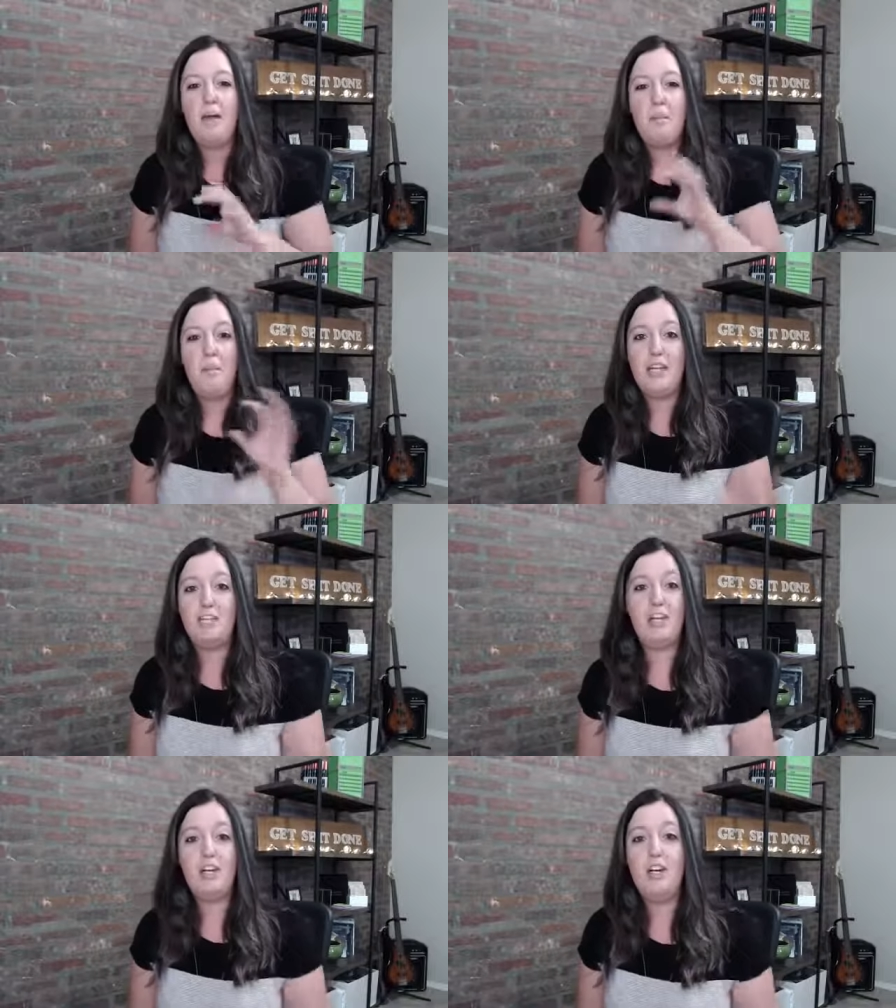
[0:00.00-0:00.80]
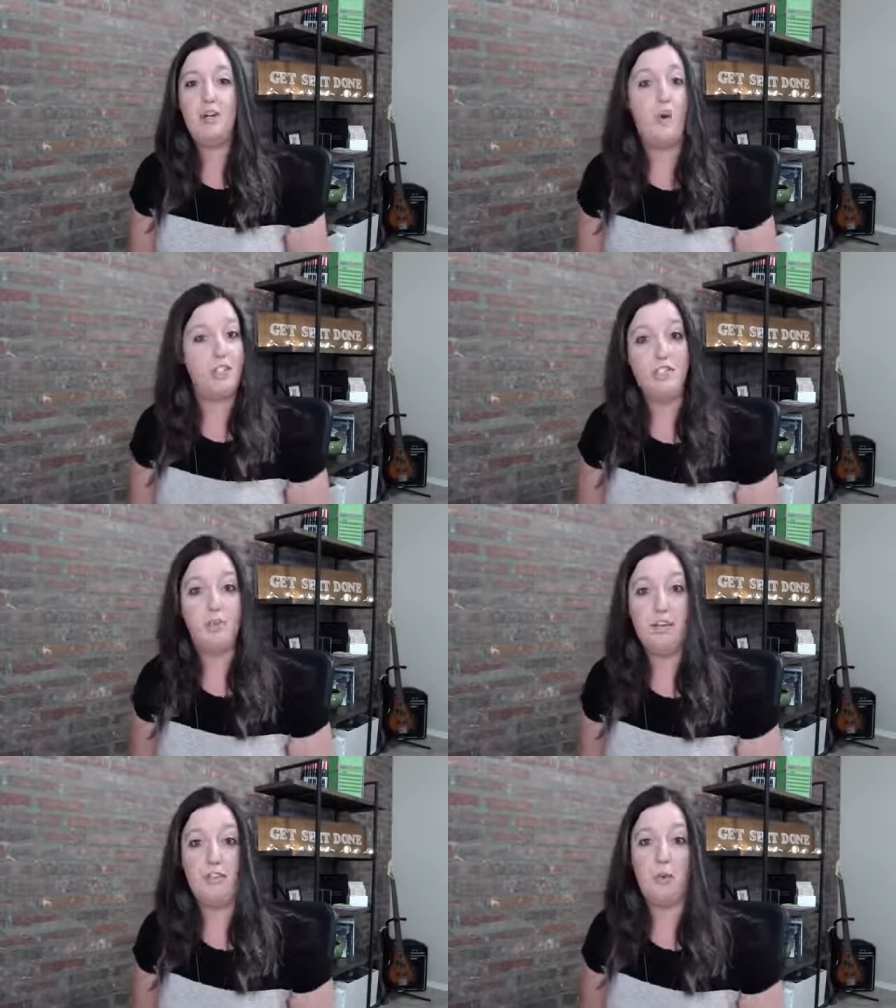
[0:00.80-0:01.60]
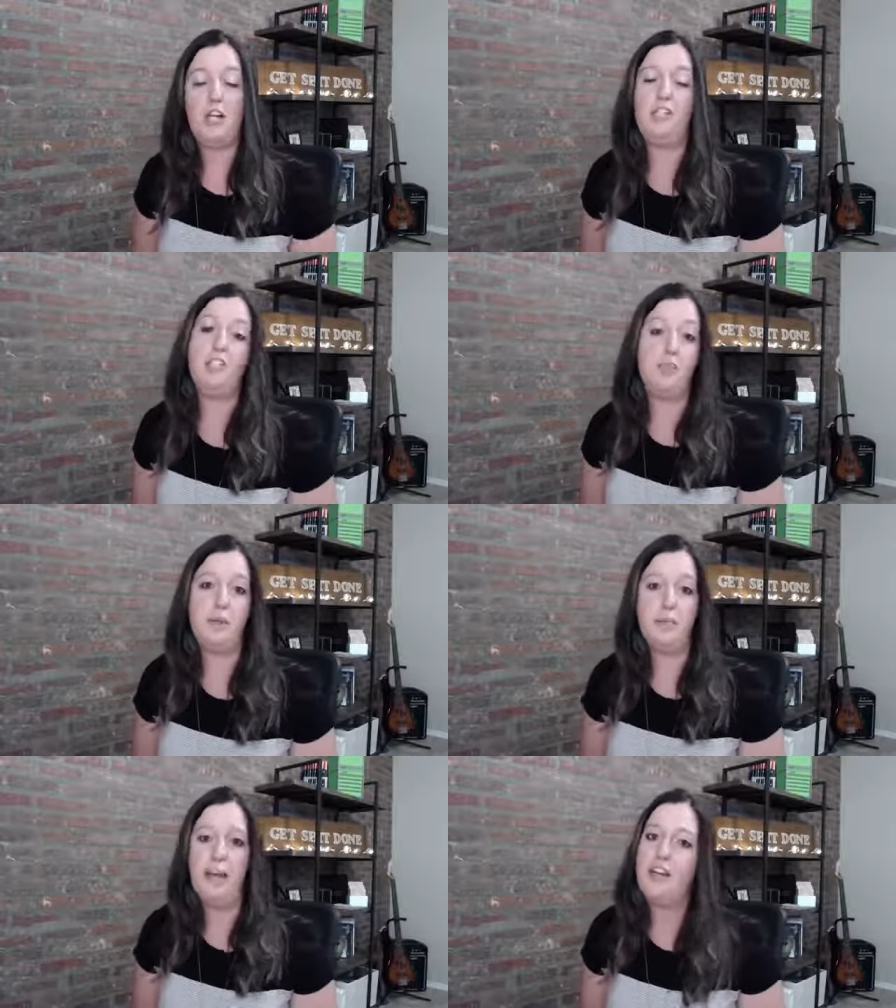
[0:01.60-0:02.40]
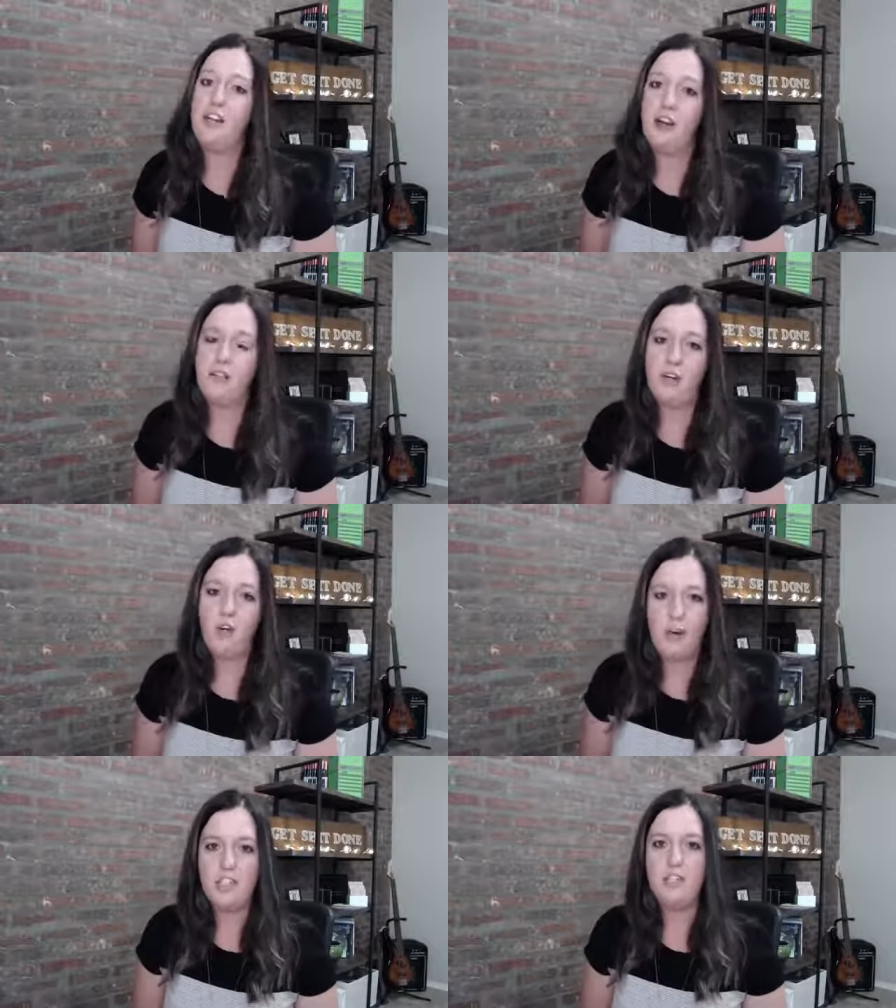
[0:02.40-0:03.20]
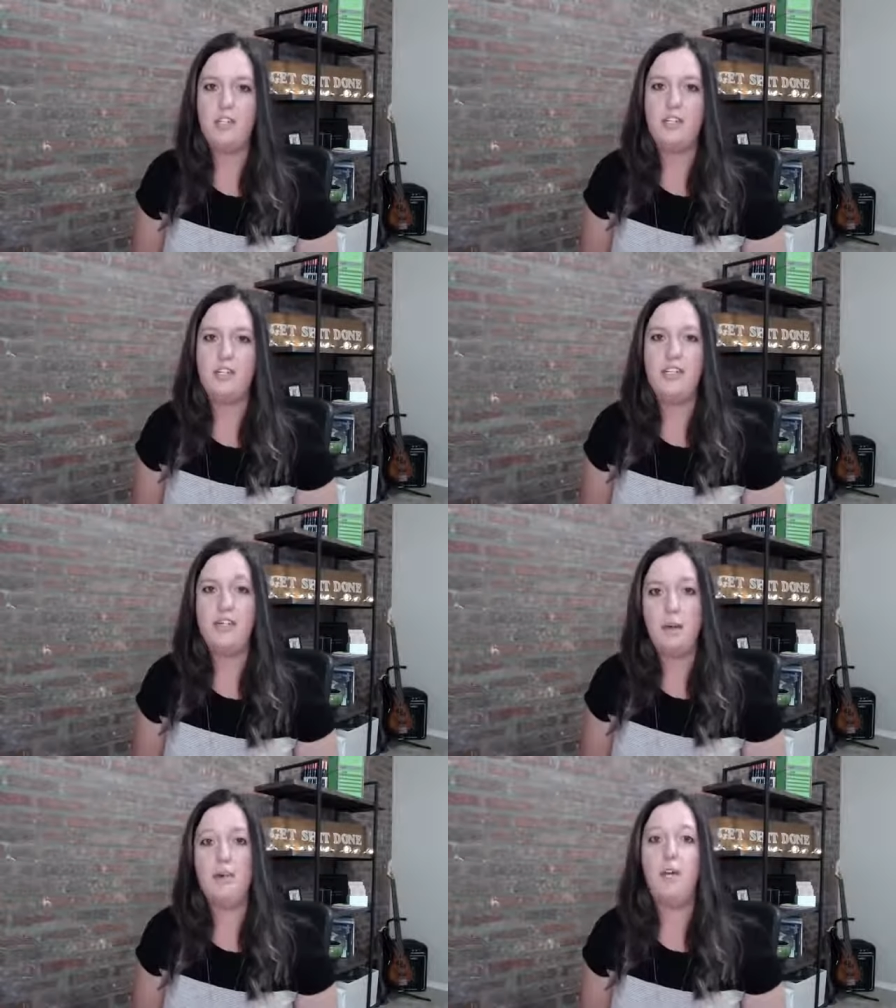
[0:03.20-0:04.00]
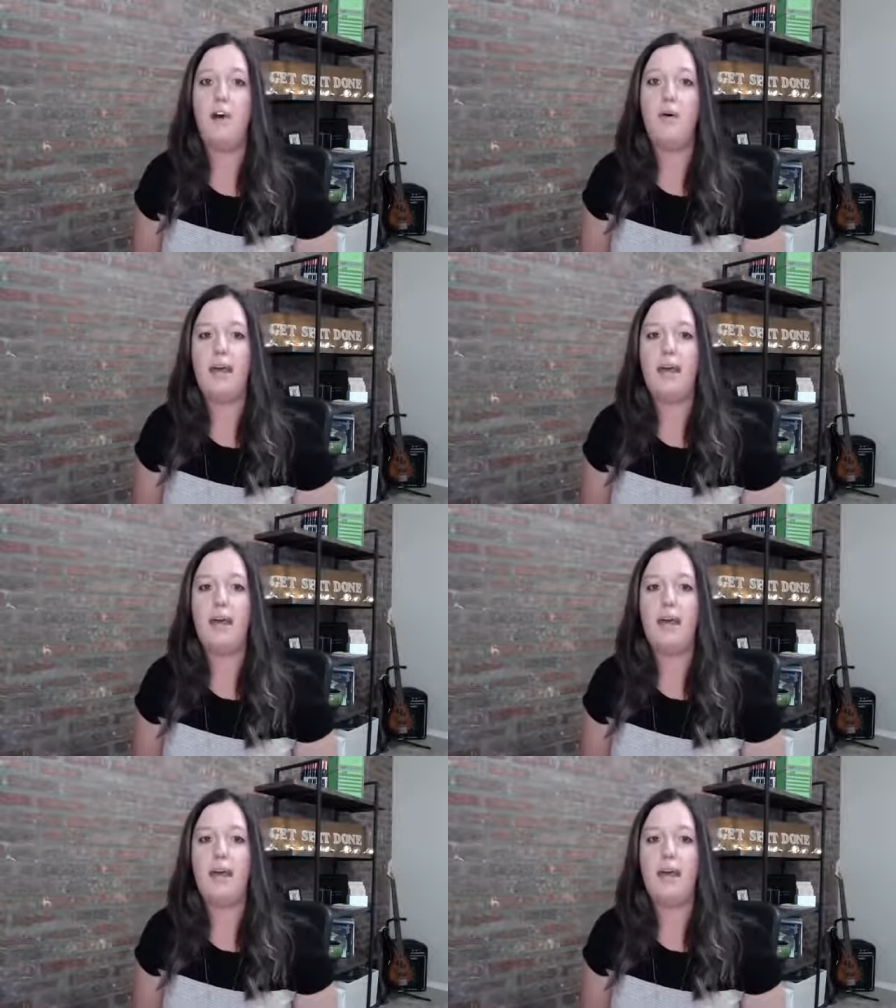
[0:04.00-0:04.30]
make sure you watch the, if you're watching the replay and you have any questions or anything, let me know.